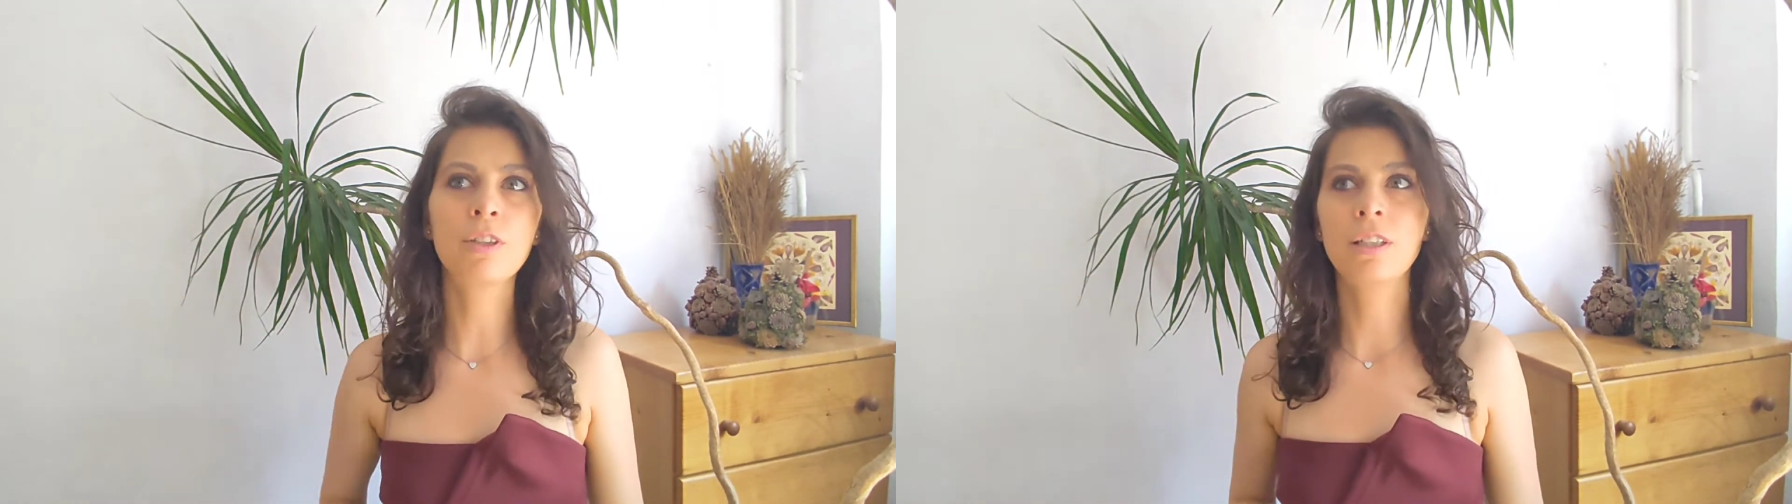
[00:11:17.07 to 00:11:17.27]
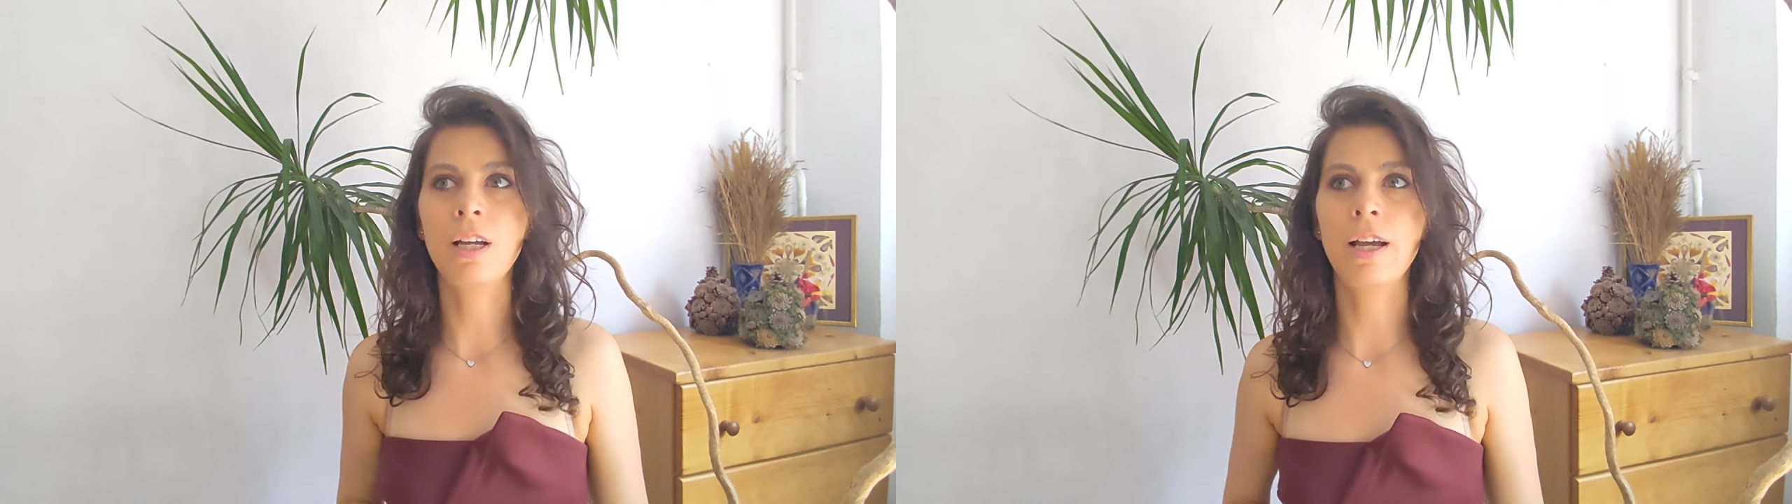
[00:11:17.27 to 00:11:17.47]

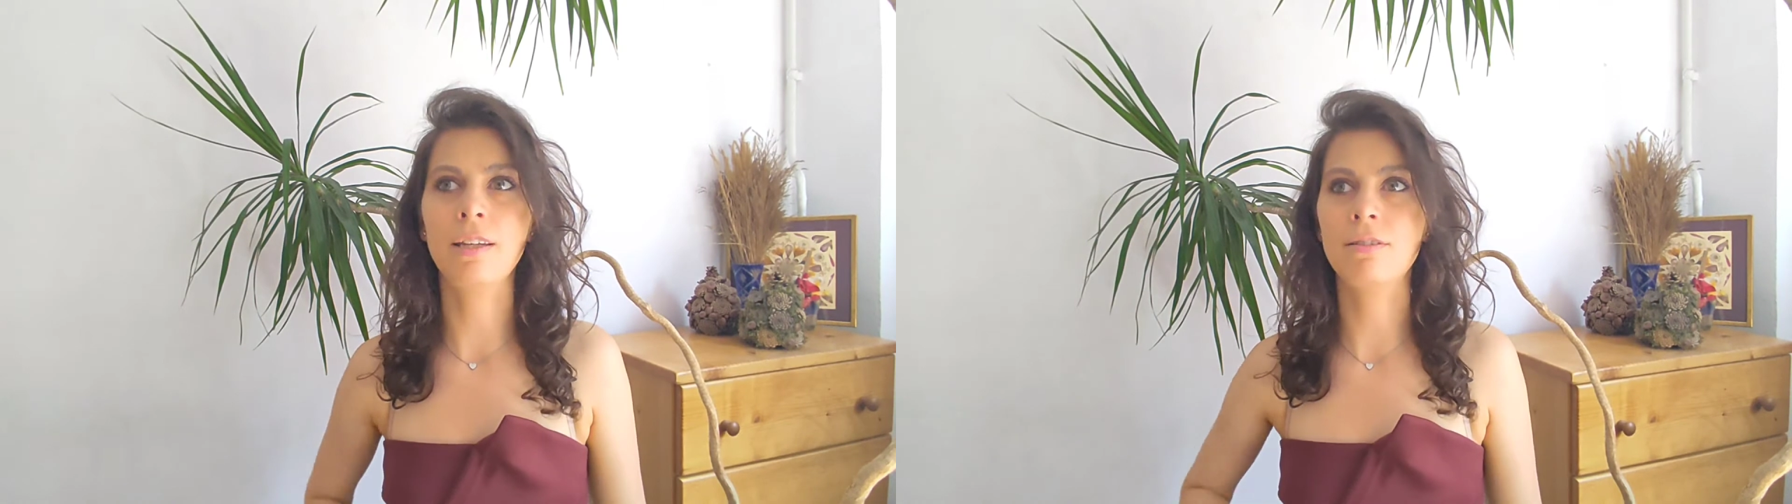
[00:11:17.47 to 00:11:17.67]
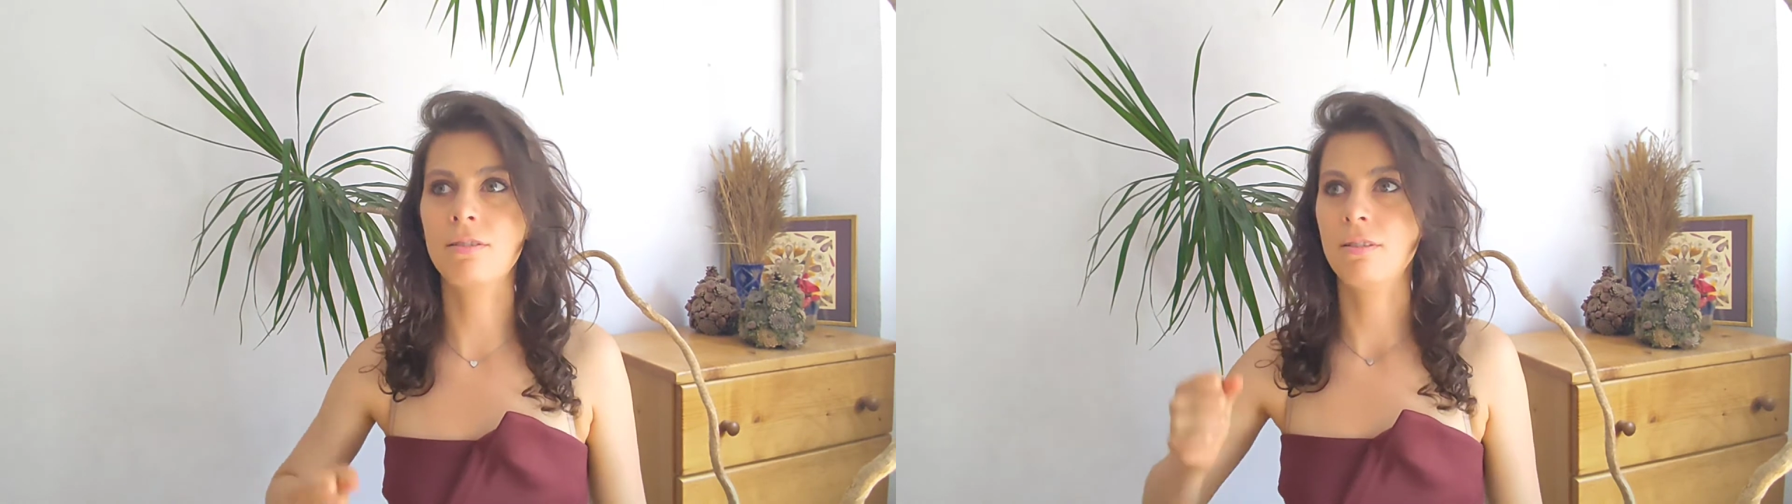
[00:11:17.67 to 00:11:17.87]

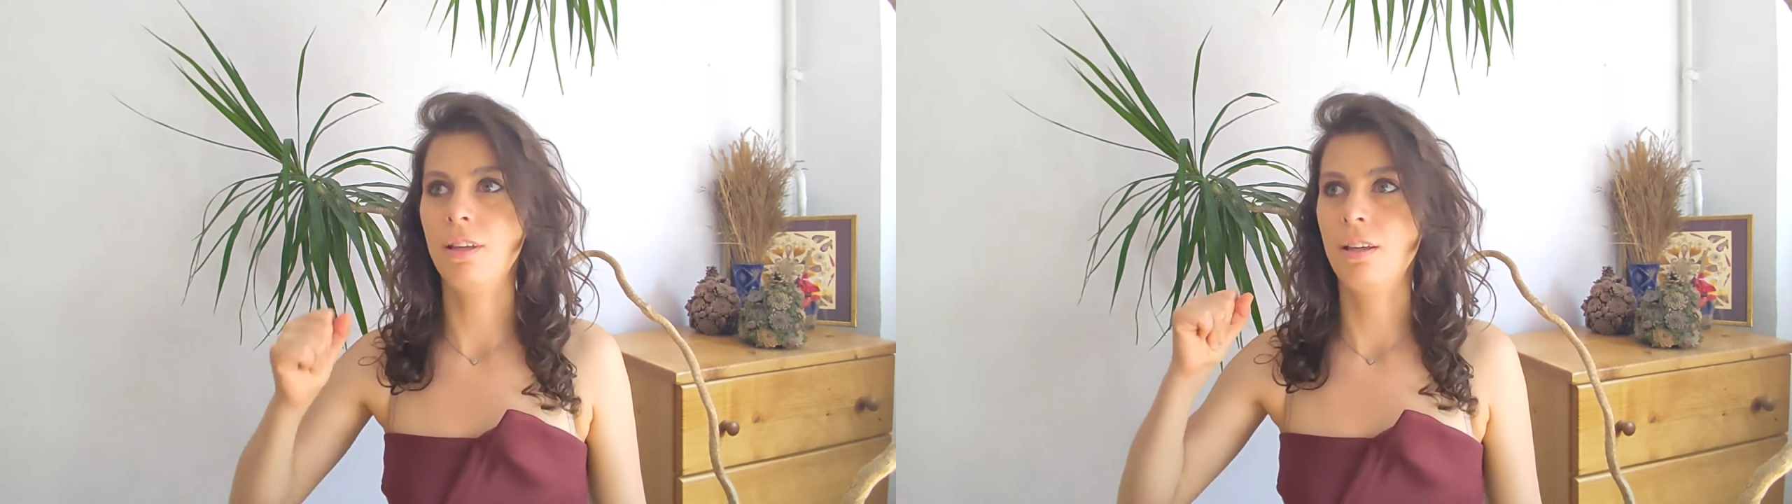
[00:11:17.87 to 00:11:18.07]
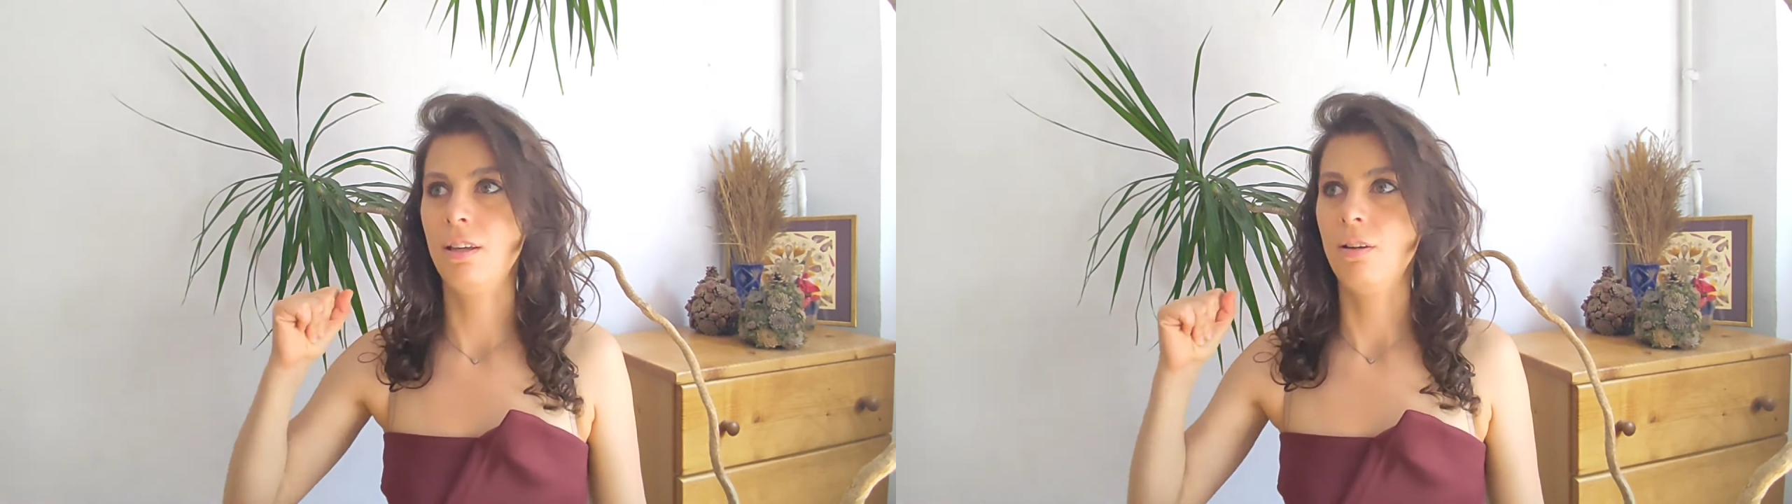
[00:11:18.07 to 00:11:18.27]
overnight
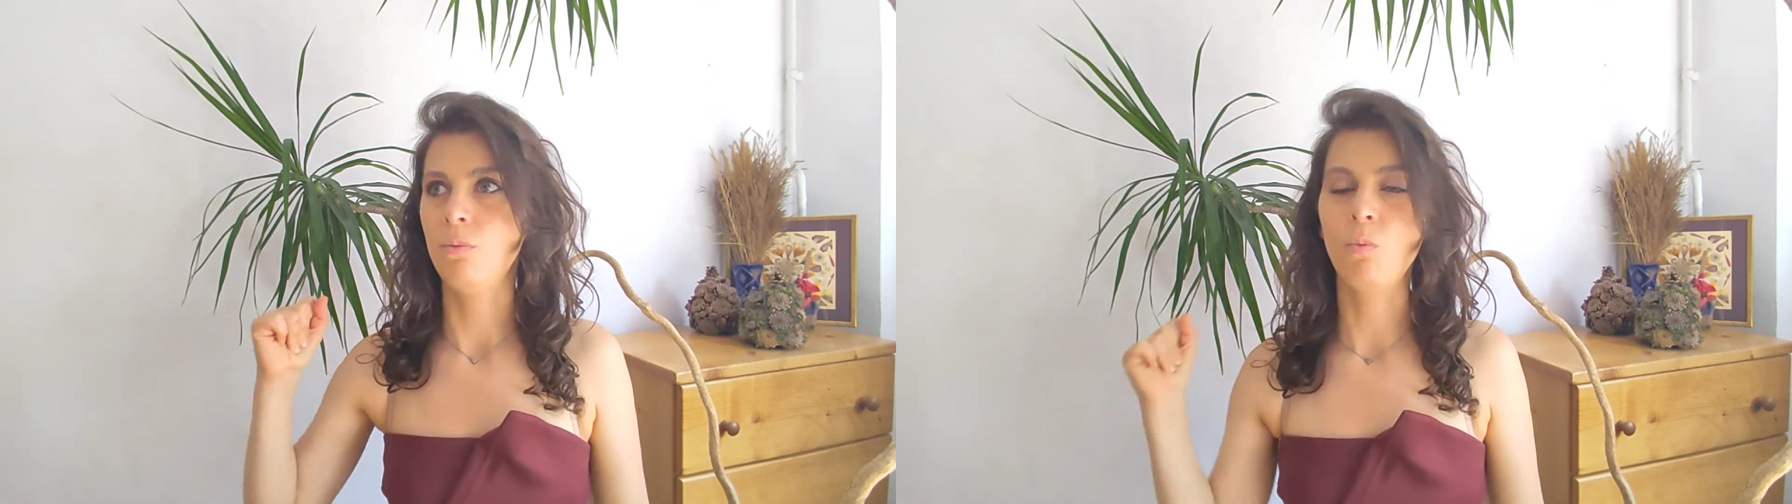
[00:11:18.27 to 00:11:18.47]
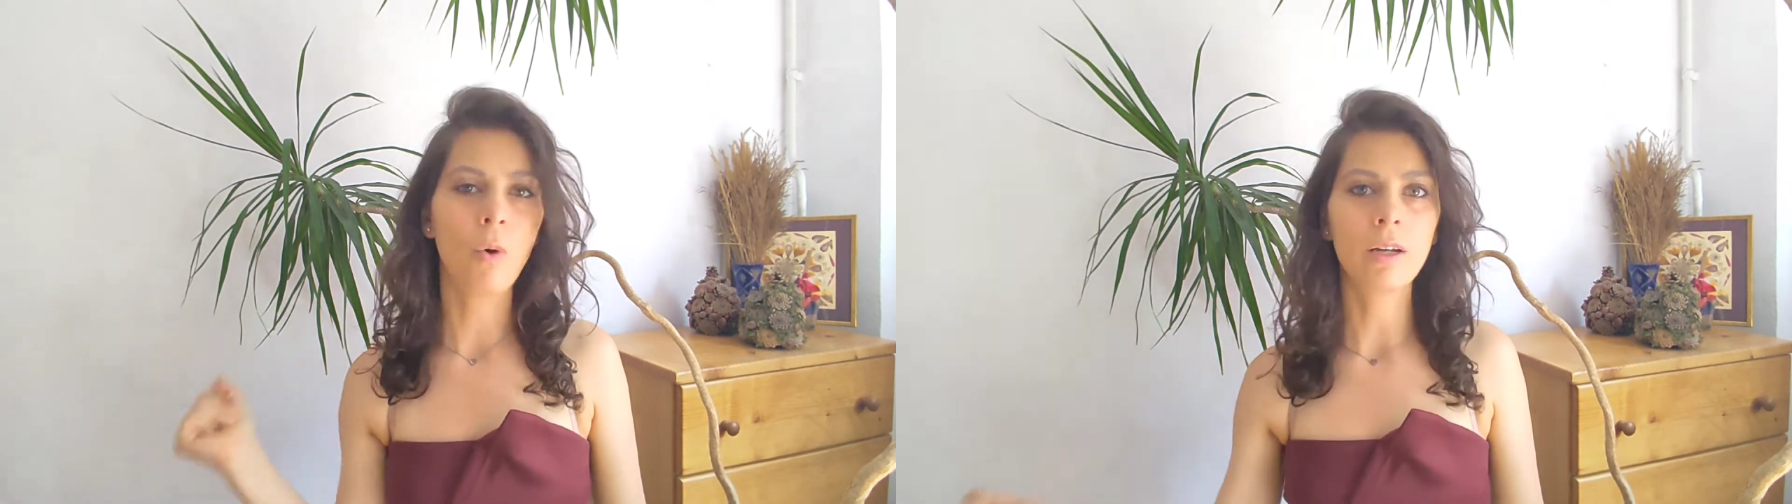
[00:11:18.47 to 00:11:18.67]

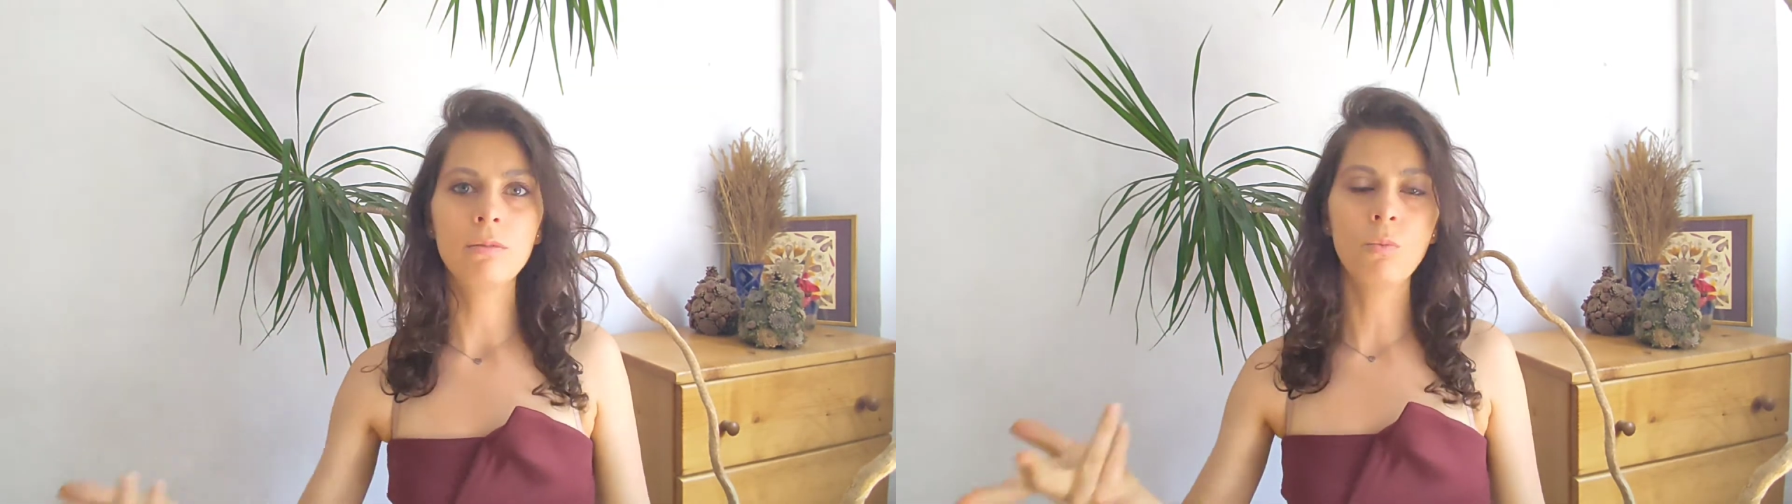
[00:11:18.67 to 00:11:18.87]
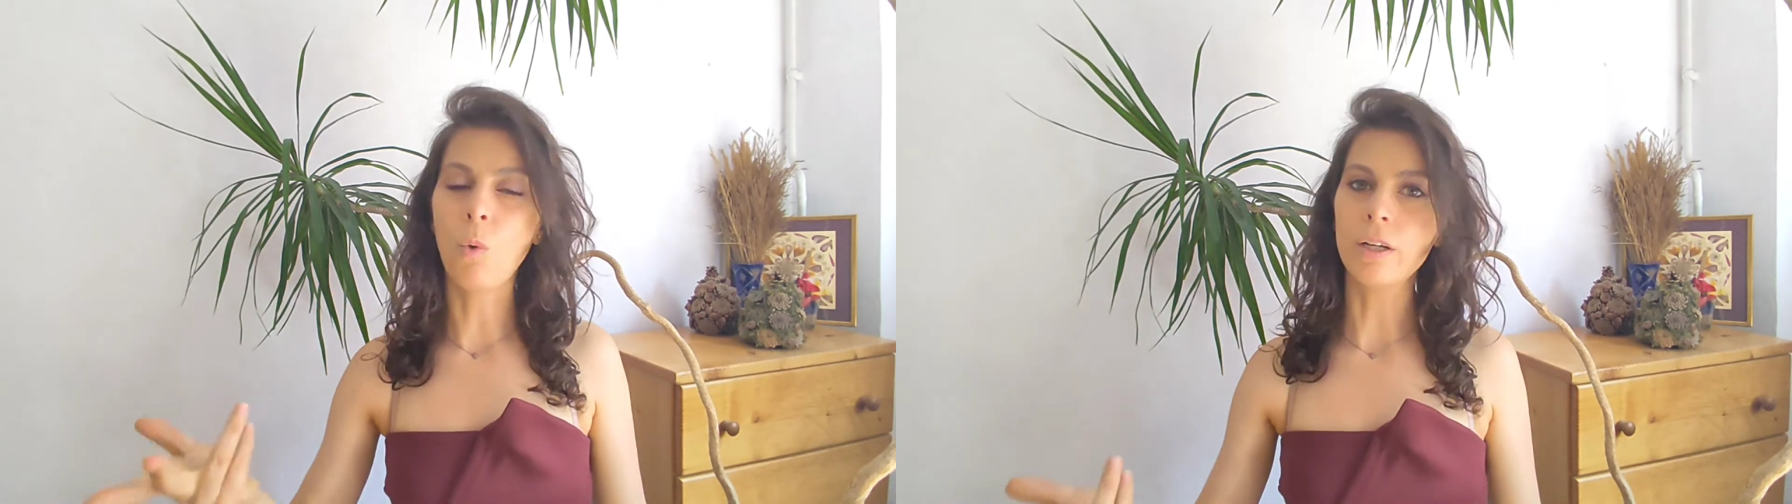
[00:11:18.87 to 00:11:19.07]
one